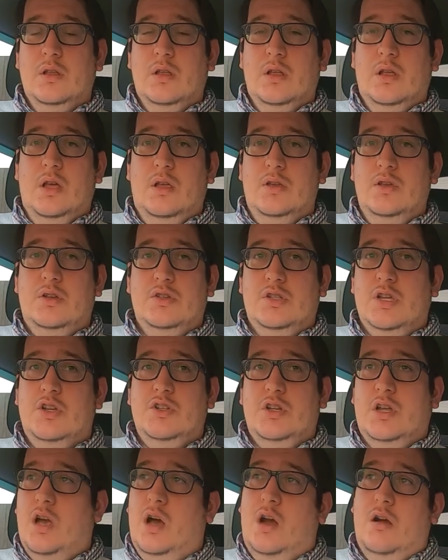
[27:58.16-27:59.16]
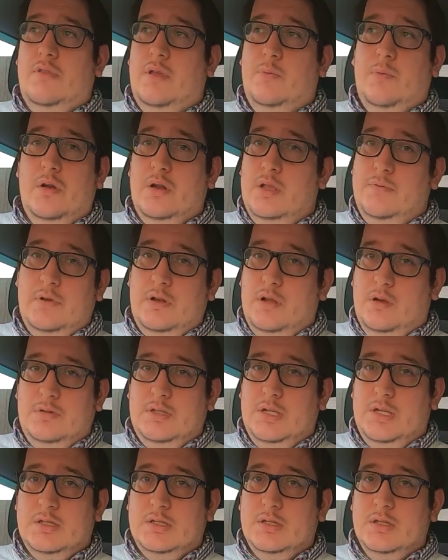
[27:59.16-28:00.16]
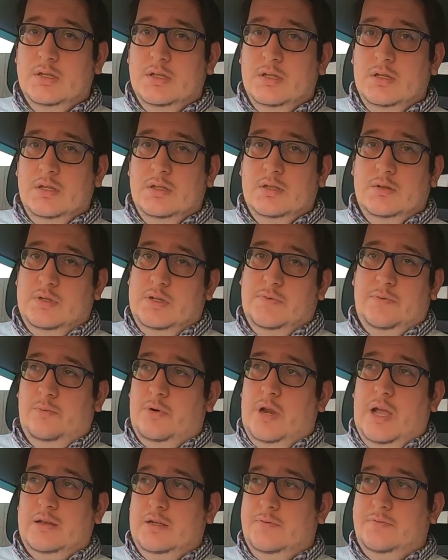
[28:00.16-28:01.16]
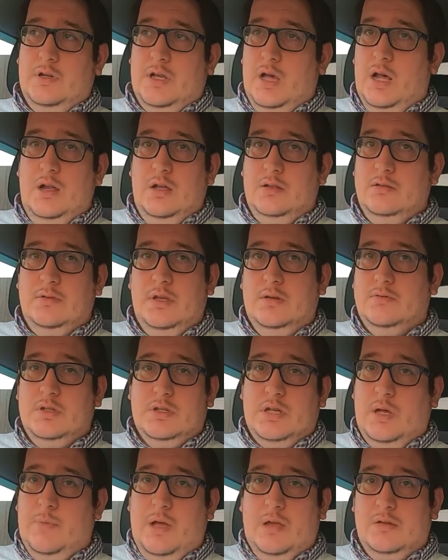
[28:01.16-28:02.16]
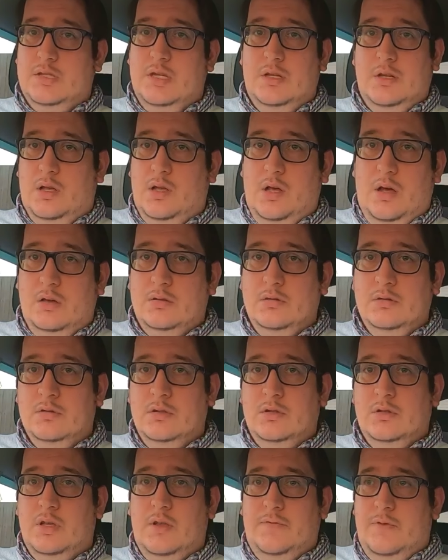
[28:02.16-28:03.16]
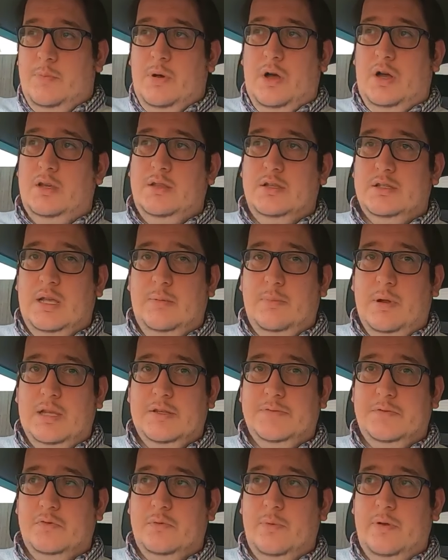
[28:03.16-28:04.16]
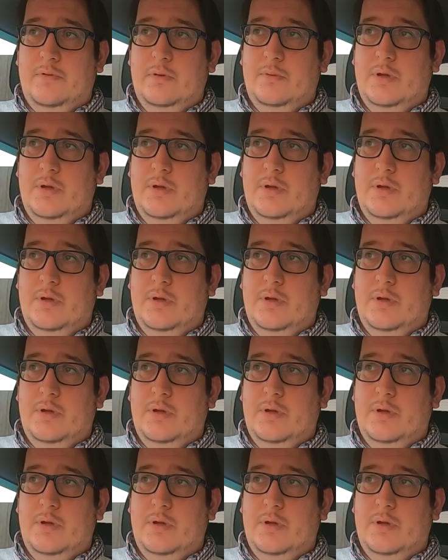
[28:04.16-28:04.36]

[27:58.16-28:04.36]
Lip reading: You can change your car and they won't even notice. To a different brand, different colour, they'll just come out and sit in the car. If you park in the same place for them every